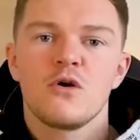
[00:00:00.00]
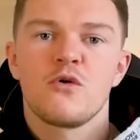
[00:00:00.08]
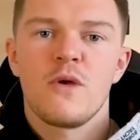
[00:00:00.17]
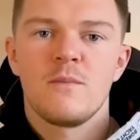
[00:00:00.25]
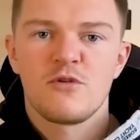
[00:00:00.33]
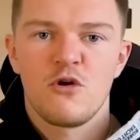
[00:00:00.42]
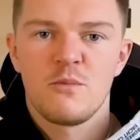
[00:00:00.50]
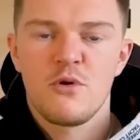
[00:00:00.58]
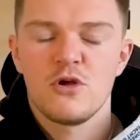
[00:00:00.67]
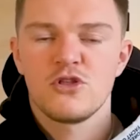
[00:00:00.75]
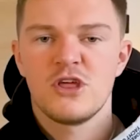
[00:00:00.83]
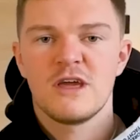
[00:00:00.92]
crypto
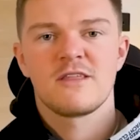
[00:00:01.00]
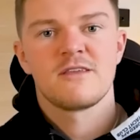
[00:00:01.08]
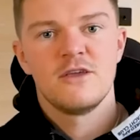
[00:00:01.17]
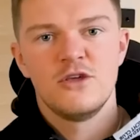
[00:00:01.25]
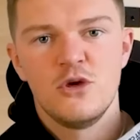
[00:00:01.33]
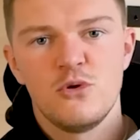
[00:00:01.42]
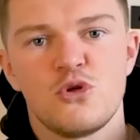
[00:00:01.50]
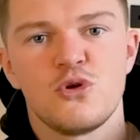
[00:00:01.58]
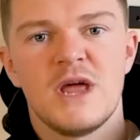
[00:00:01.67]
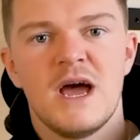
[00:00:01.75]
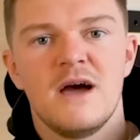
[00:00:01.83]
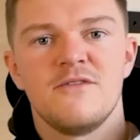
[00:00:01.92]
projects that you should
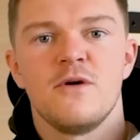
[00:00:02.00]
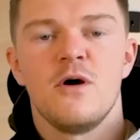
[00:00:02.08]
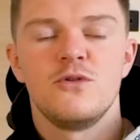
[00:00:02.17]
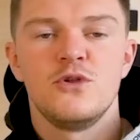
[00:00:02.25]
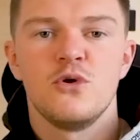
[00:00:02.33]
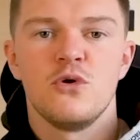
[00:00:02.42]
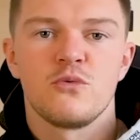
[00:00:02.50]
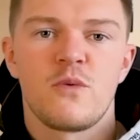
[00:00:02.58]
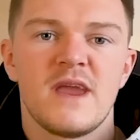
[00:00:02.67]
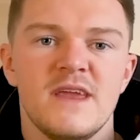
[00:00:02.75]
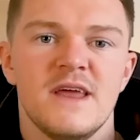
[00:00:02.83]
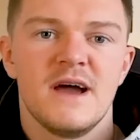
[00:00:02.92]
have on your
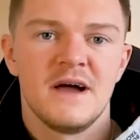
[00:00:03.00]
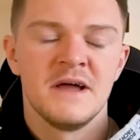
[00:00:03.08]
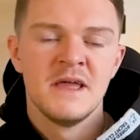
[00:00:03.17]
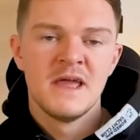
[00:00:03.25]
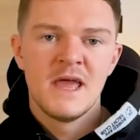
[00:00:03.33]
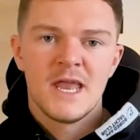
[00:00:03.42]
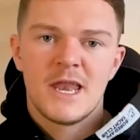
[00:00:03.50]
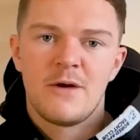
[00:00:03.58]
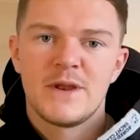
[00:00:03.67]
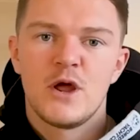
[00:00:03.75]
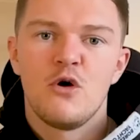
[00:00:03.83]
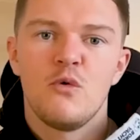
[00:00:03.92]
radar. Now,
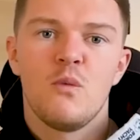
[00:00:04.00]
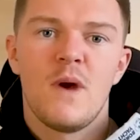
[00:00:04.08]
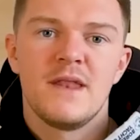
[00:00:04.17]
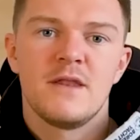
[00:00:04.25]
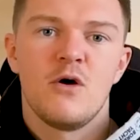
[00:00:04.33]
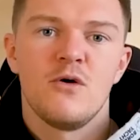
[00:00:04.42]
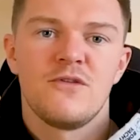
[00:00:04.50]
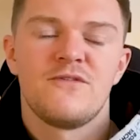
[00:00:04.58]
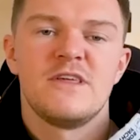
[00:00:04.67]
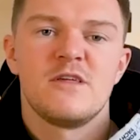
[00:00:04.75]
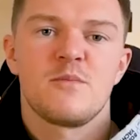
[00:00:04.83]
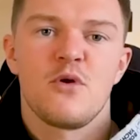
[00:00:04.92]
I know when all of
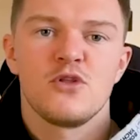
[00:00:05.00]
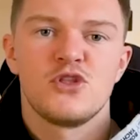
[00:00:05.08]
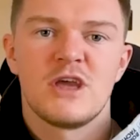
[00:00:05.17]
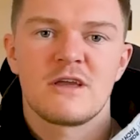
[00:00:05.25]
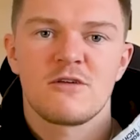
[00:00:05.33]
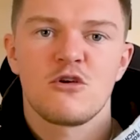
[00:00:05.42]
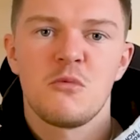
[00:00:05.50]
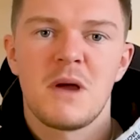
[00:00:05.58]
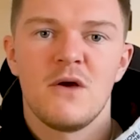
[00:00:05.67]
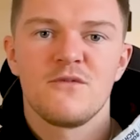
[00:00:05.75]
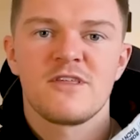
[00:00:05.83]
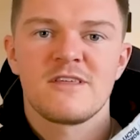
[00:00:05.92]
these projects come
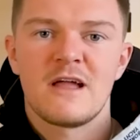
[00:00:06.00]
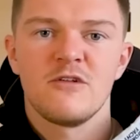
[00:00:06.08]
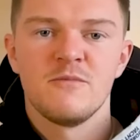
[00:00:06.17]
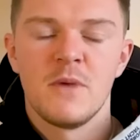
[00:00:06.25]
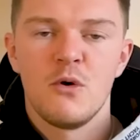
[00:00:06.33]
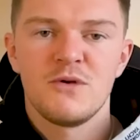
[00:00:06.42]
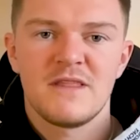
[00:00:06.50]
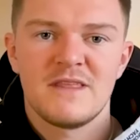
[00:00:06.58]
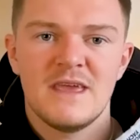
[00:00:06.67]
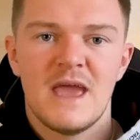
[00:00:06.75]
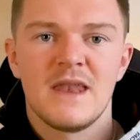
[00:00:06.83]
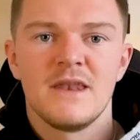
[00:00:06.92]
out of stealth mode at
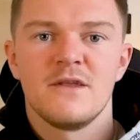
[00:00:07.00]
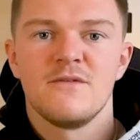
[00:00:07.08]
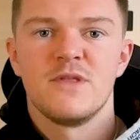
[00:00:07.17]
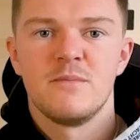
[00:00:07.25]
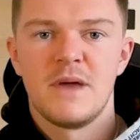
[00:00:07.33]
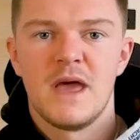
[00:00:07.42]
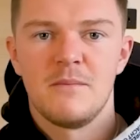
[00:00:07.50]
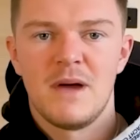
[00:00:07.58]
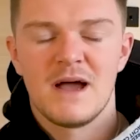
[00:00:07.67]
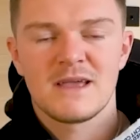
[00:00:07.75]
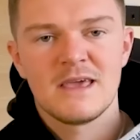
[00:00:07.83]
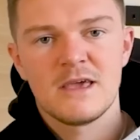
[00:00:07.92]
the end of the bear
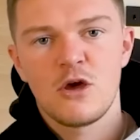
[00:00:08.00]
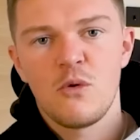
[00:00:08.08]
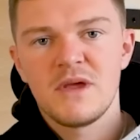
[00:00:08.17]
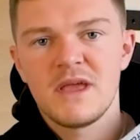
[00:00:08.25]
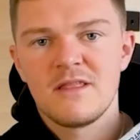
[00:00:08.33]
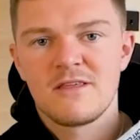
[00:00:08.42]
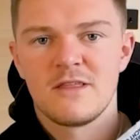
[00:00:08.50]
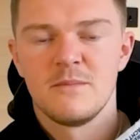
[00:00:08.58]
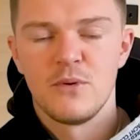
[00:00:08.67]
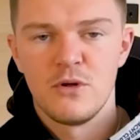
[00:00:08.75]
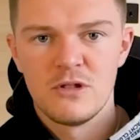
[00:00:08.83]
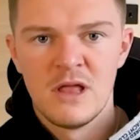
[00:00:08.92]
market, going into the
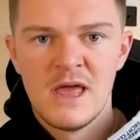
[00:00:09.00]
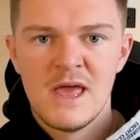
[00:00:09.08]
bull,